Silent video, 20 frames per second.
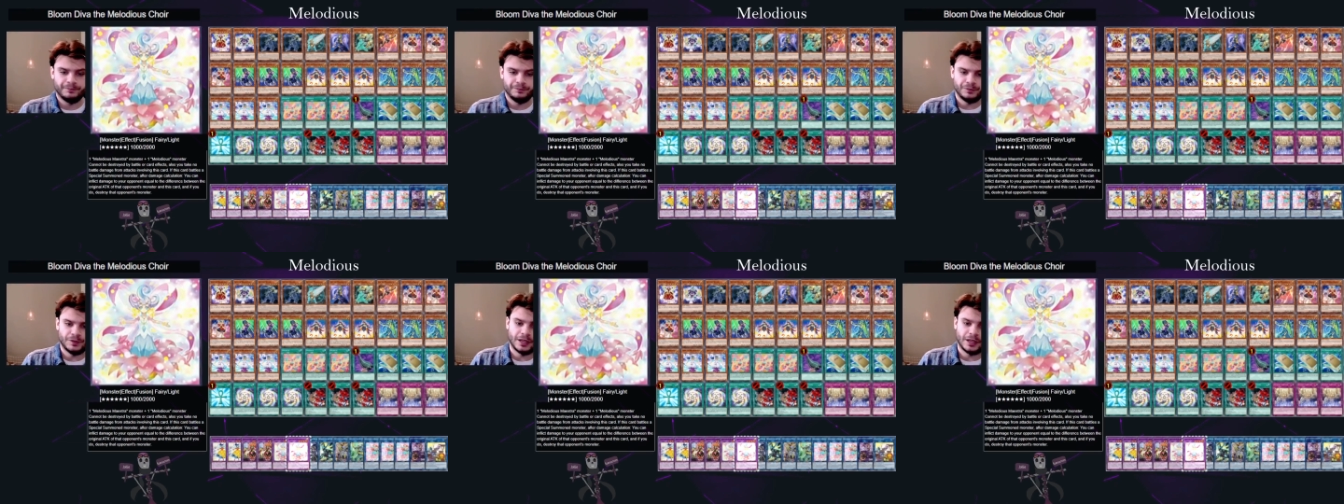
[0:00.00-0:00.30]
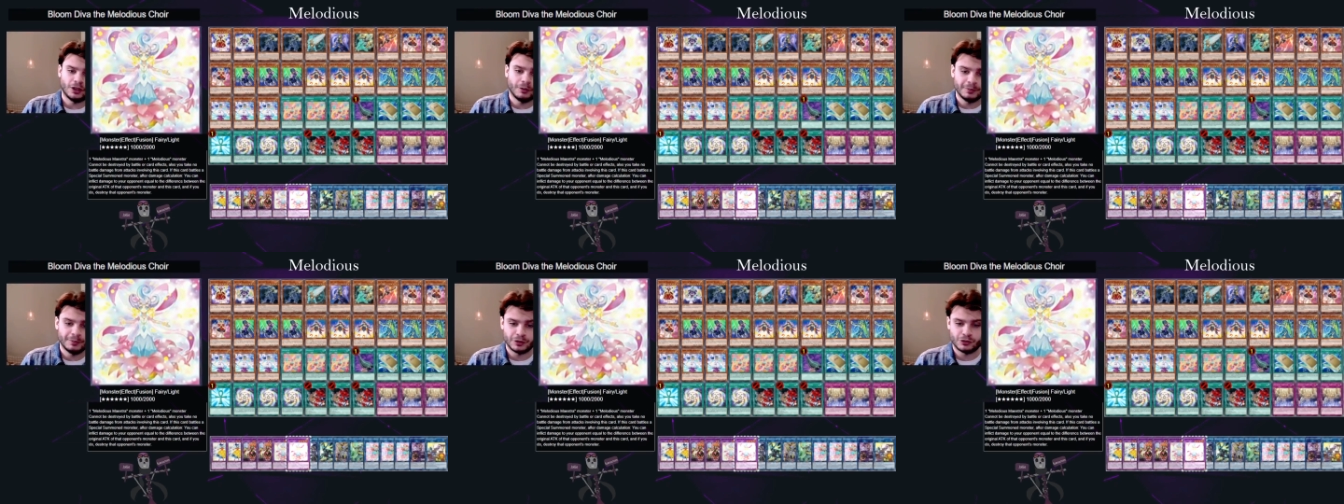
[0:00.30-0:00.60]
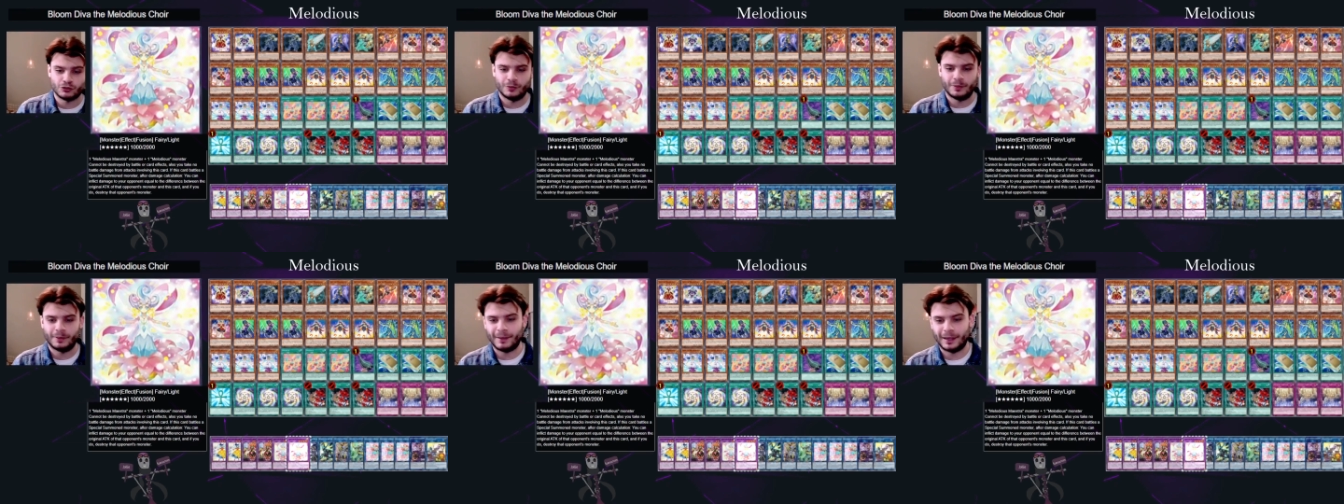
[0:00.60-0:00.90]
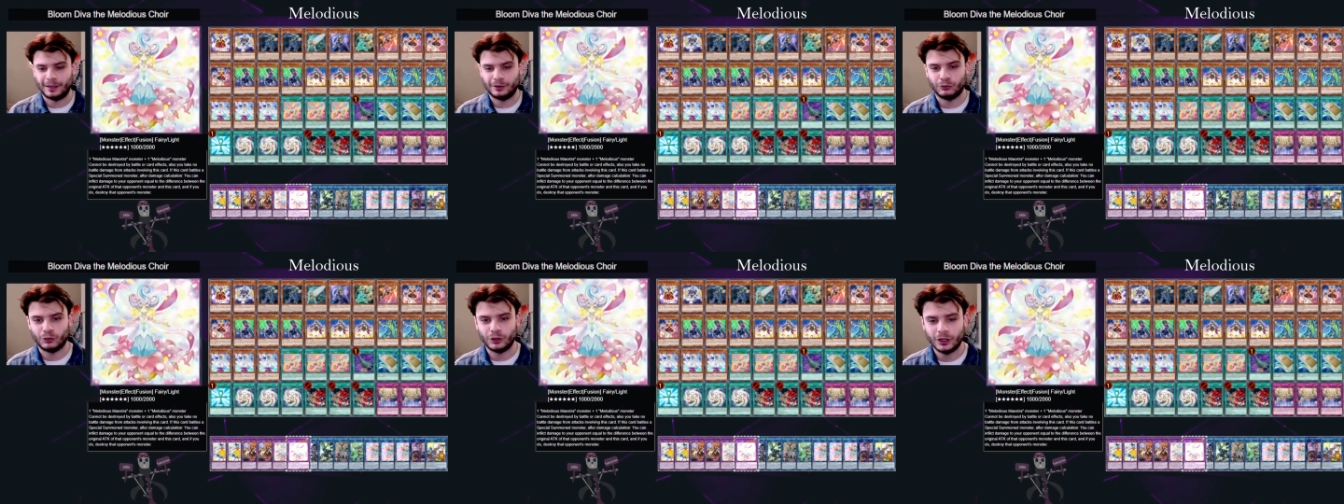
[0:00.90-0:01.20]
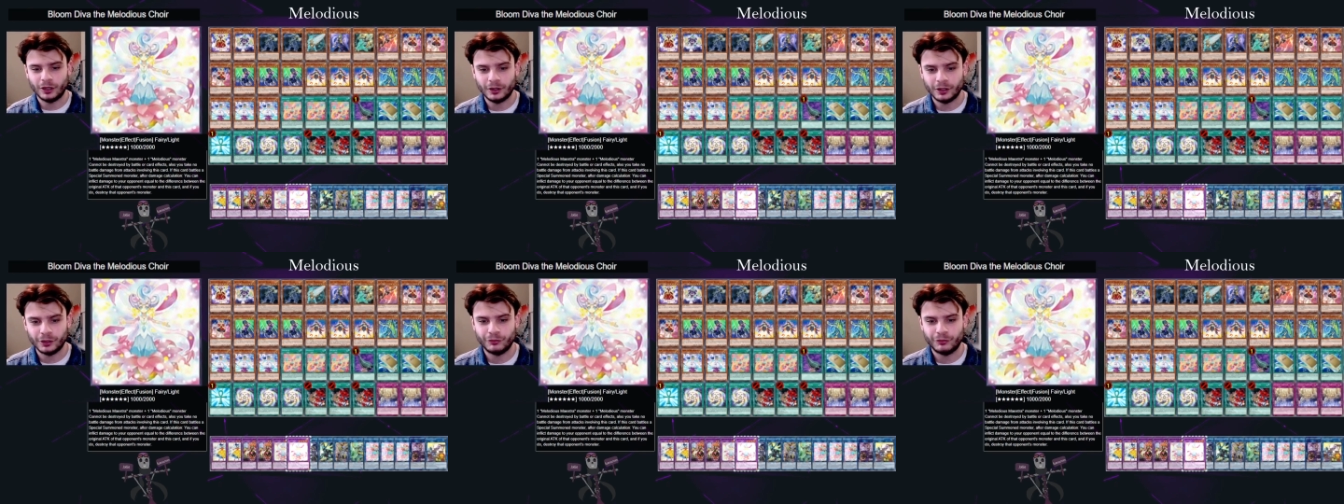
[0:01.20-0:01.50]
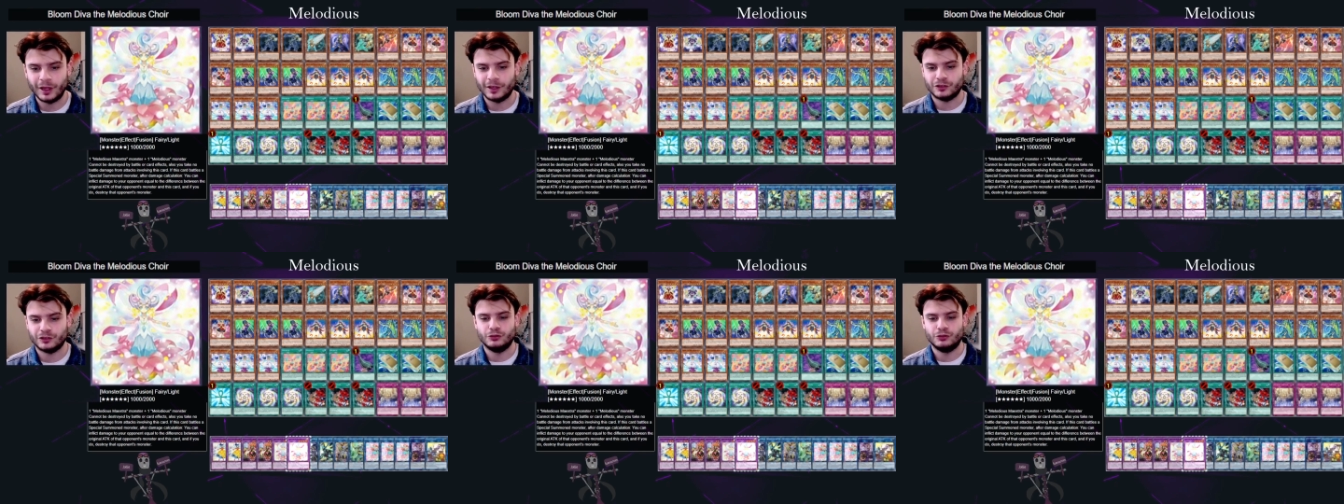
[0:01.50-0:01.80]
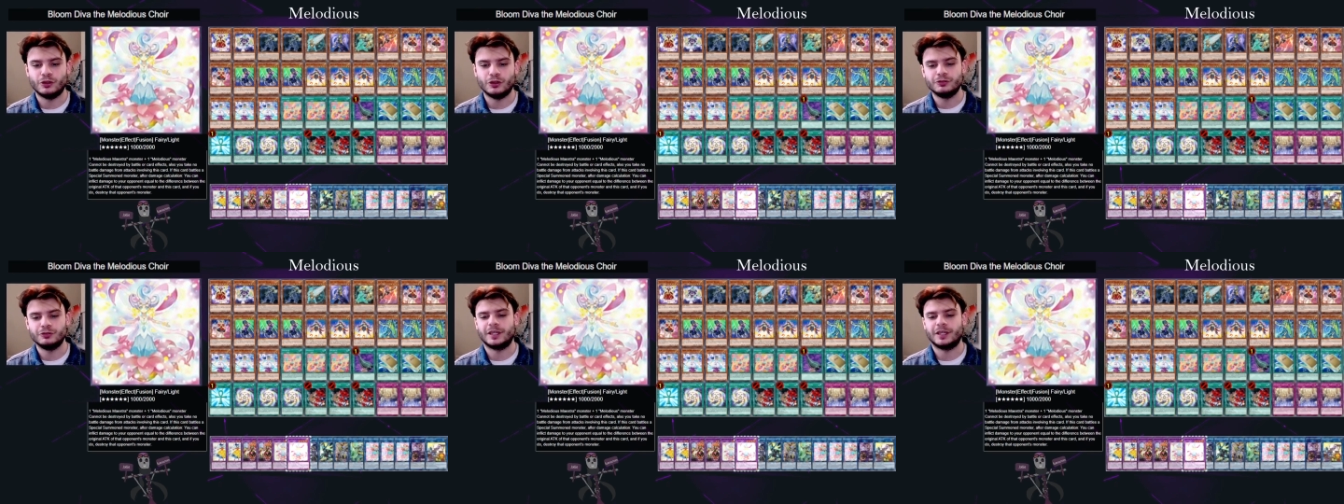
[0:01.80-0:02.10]
It can't be destroyed by battle card effects, so you
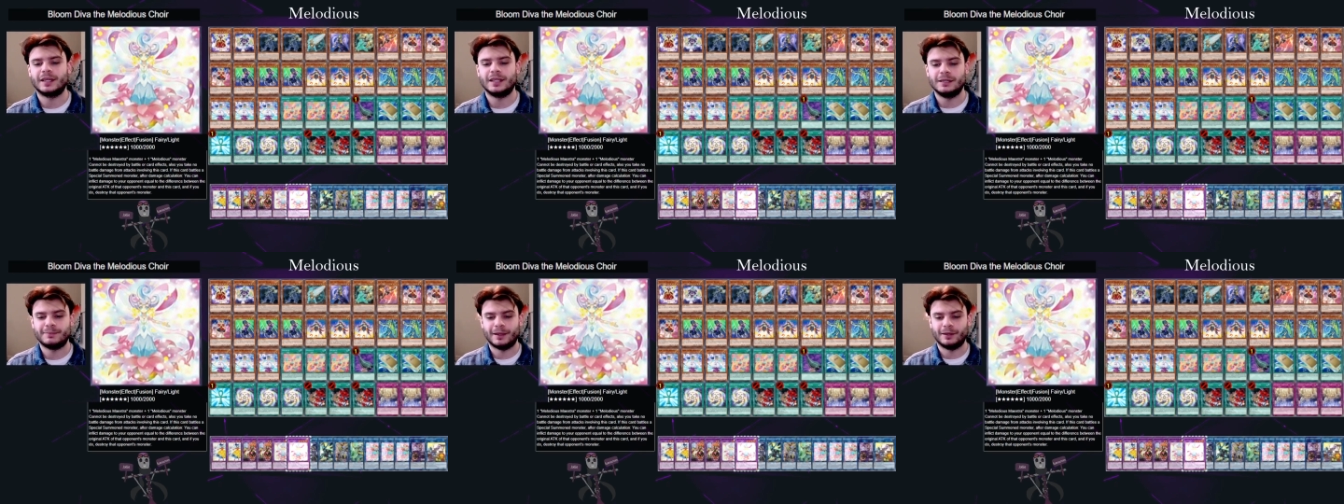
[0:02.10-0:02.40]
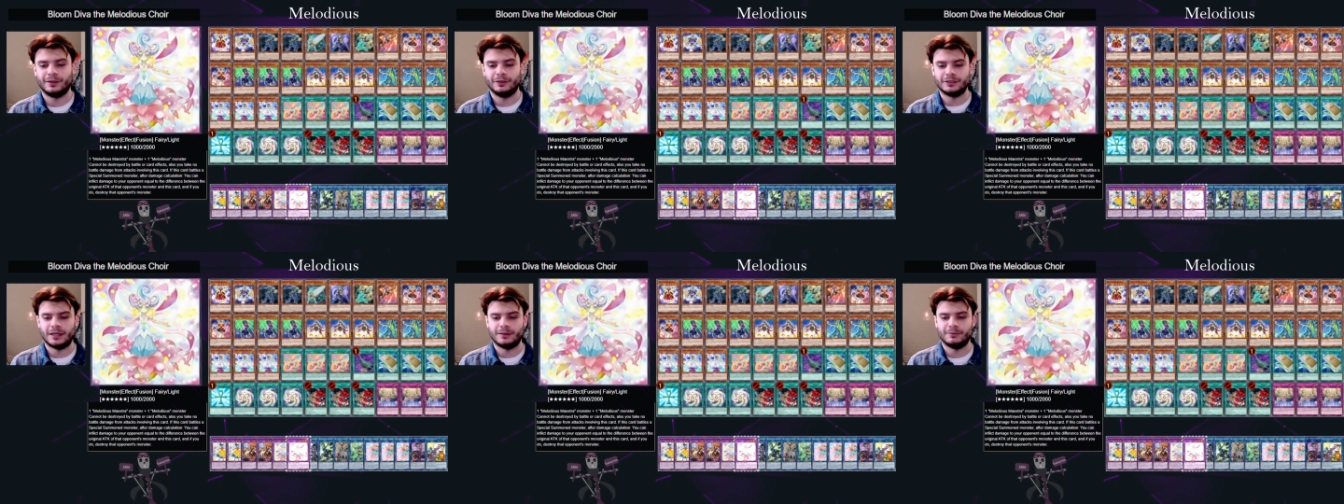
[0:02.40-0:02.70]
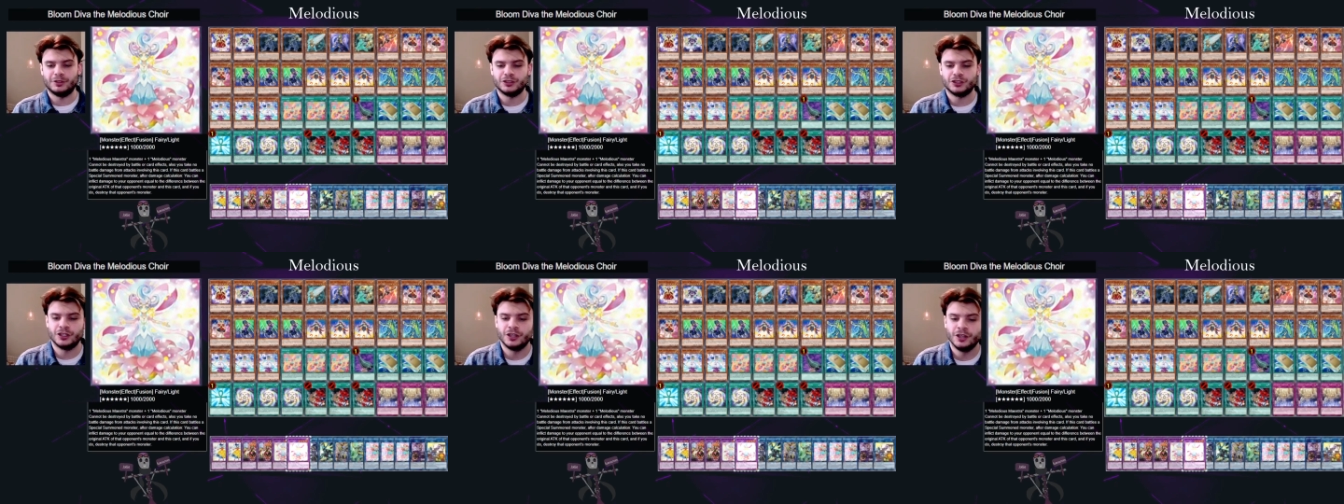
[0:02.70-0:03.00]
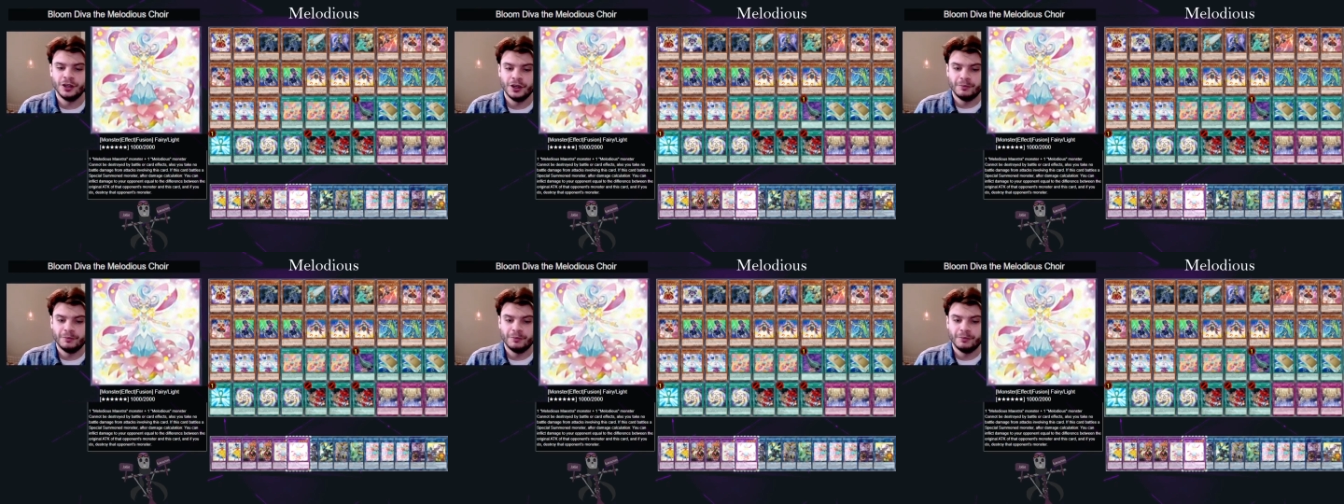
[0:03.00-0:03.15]
don't take any battle damage.